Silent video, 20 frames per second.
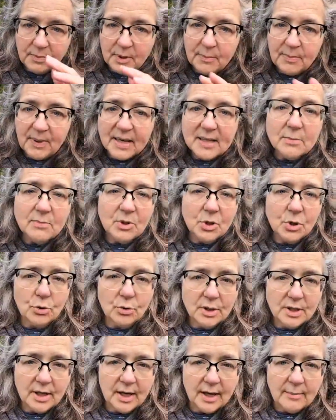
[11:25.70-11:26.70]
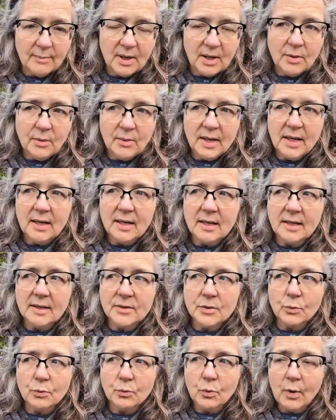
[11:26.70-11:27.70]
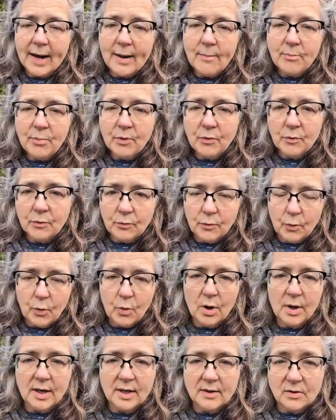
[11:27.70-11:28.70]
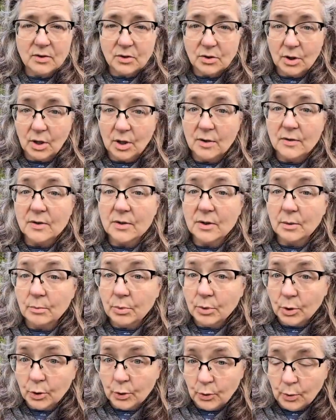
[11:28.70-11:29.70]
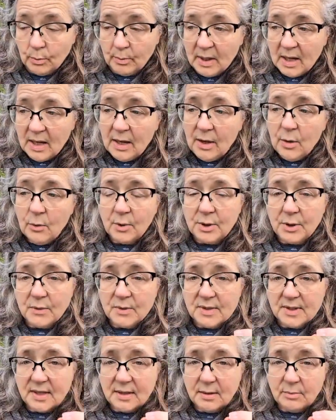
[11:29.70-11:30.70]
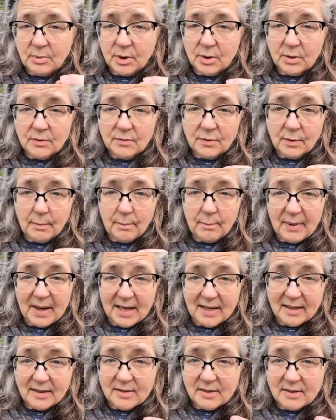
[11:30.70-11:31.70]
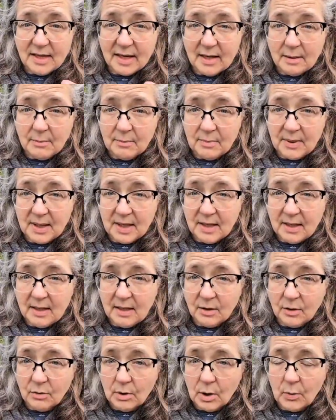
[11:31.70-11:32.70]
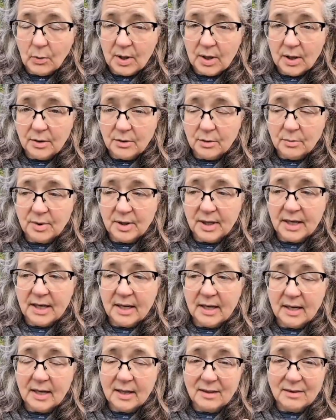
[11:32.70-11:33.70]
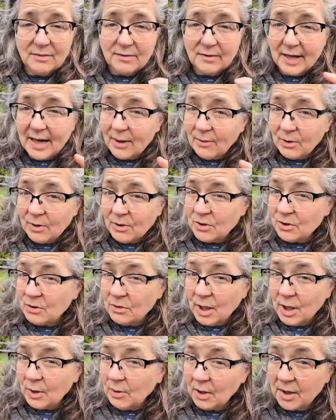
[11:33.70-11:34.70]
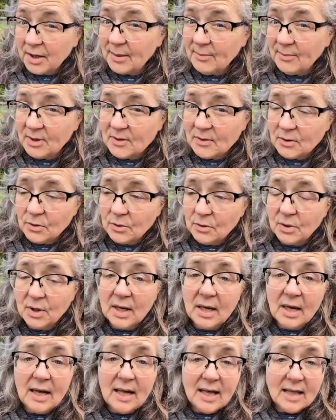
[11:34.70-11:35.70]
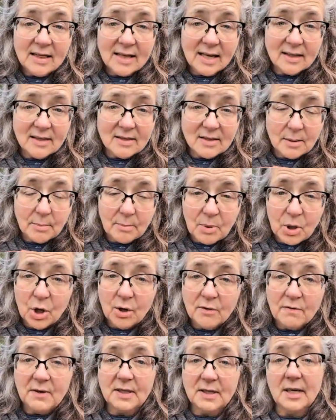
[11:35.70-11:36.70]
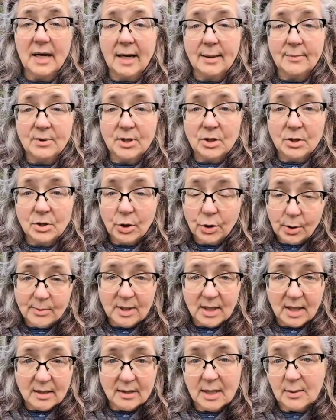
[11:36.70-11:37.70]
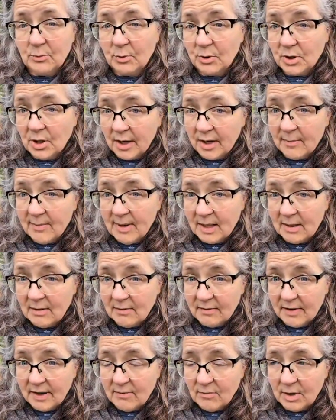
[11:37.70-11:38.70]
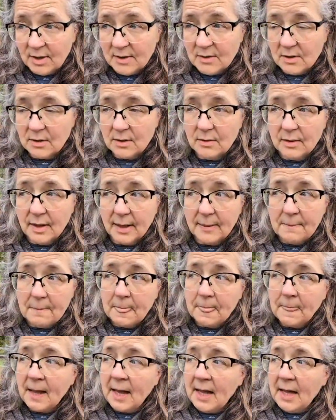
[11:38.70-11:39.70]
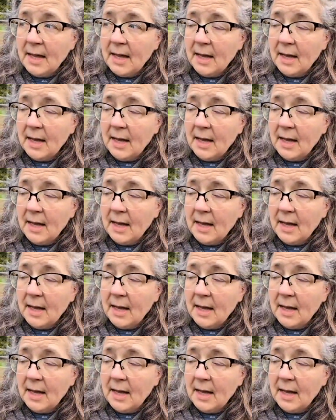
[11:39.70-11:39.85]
The, the best mature time, by the way, is right before it starts to bloom. When you see the beautiful buds getting big and growing on your plant and the flowers you know are coming soon, that is the perfect time to terminate them. We'll talk about the five ways to do that.